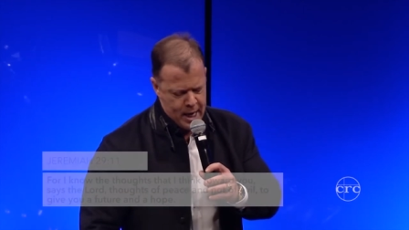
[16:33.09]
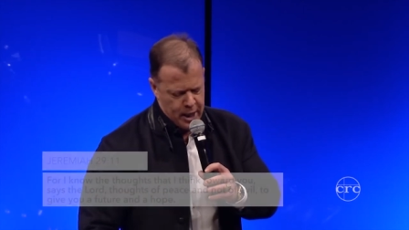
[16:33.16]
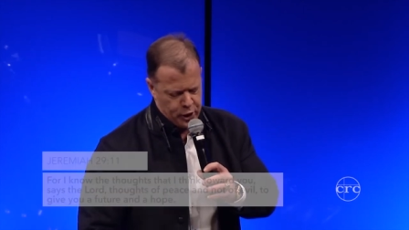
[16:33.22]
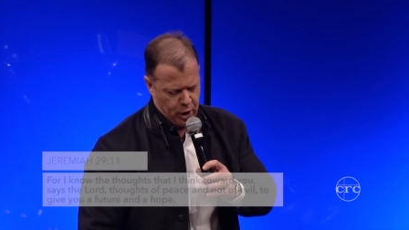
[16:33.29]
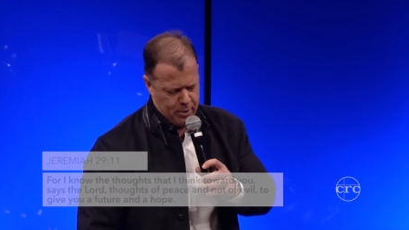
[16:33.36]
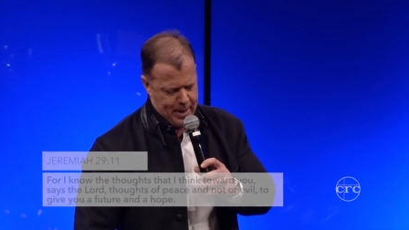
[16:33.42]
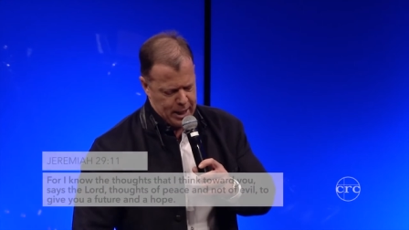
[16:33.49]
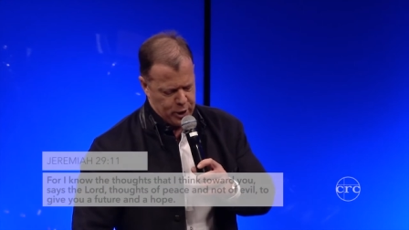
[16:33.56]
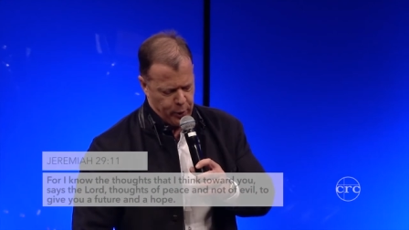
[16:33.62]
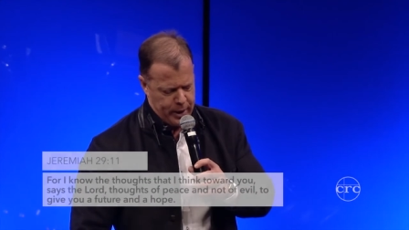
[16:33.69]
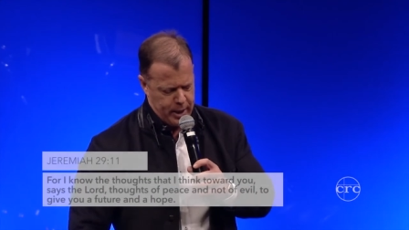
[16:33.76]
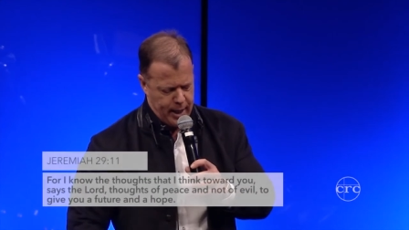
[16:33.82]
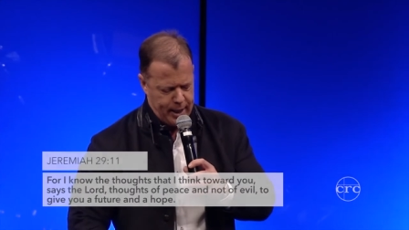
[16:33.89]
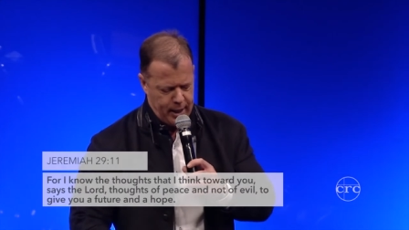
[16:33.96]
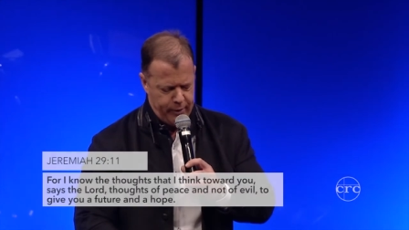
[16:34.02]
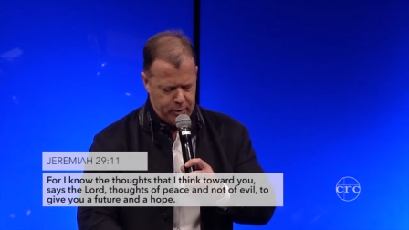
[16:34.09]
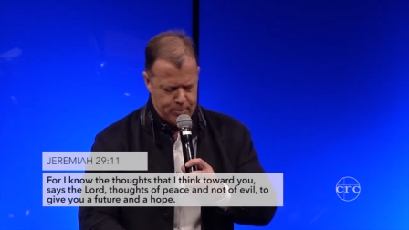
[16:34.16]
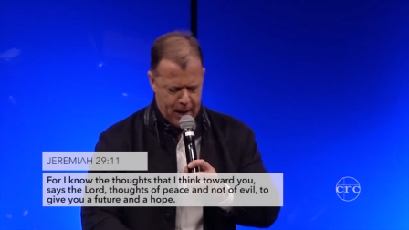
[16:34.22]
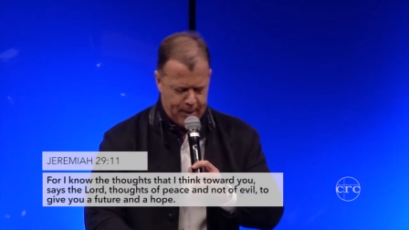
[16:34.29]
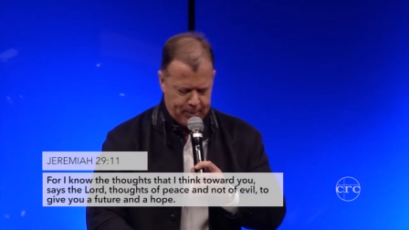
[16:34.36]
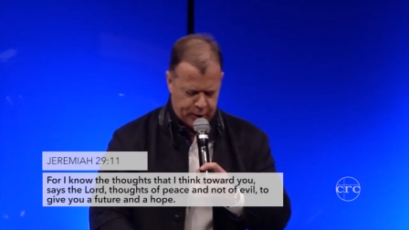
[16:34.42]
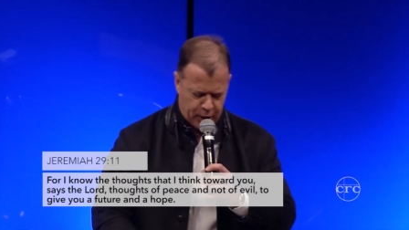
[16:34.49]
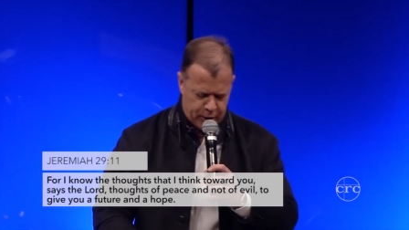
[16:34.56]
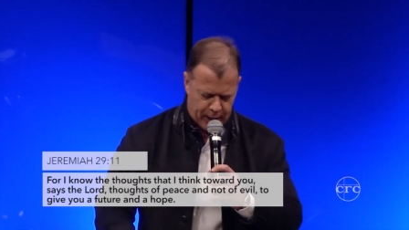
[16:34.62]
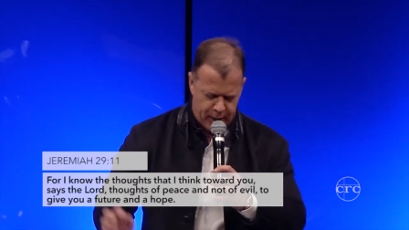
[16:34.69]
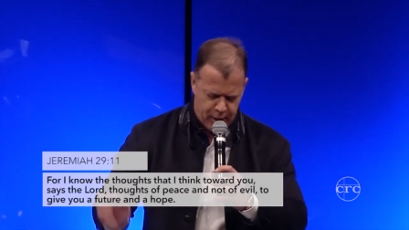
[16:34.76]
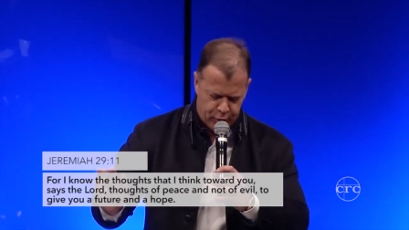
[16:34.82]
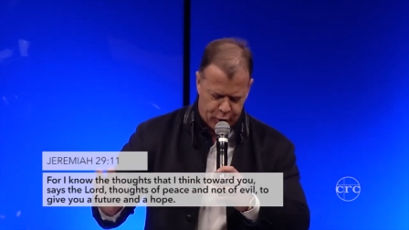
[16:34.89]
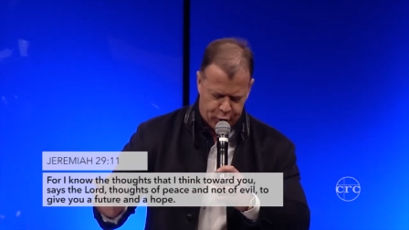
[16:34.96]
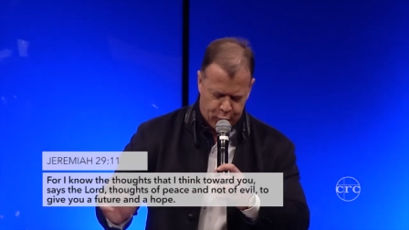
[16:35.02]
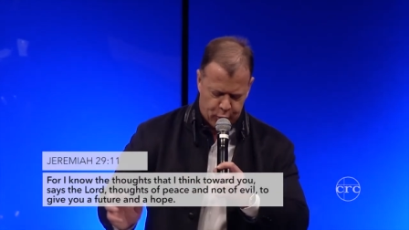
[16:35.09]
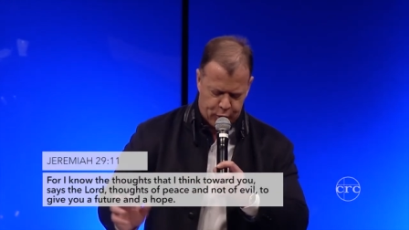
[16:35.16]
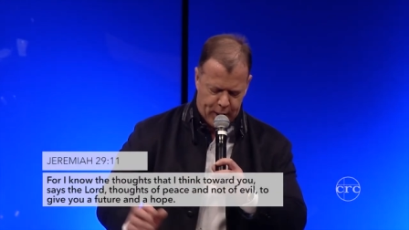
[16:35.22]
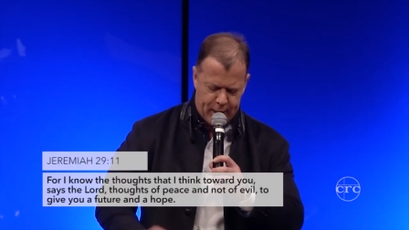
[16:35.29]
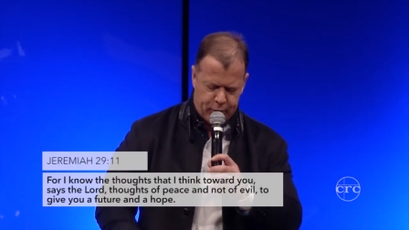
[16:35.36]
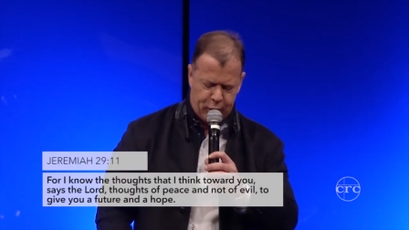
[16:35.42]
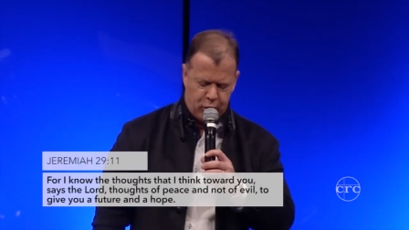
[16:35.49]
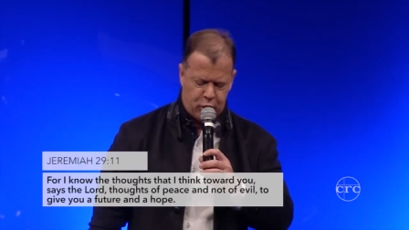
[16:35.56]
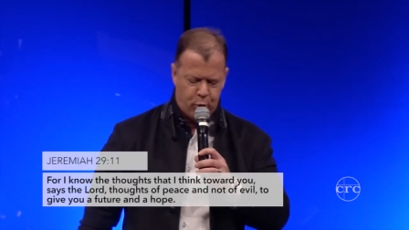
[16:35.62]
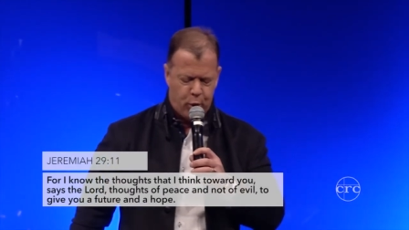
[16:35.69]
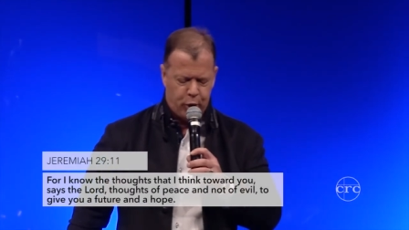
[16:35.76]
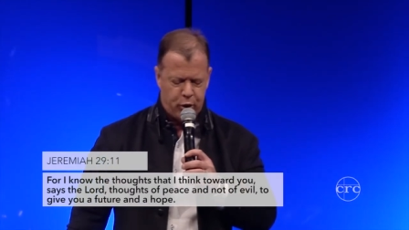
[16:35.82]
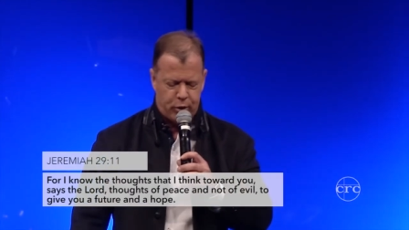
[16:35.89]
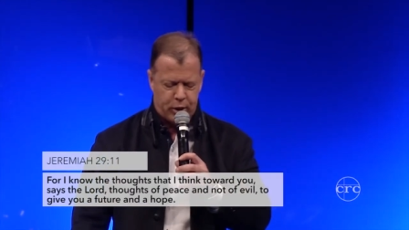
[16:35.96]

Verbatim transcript: Jeremiah 29 11, the Bible says, I know the thoughts that I think toward you,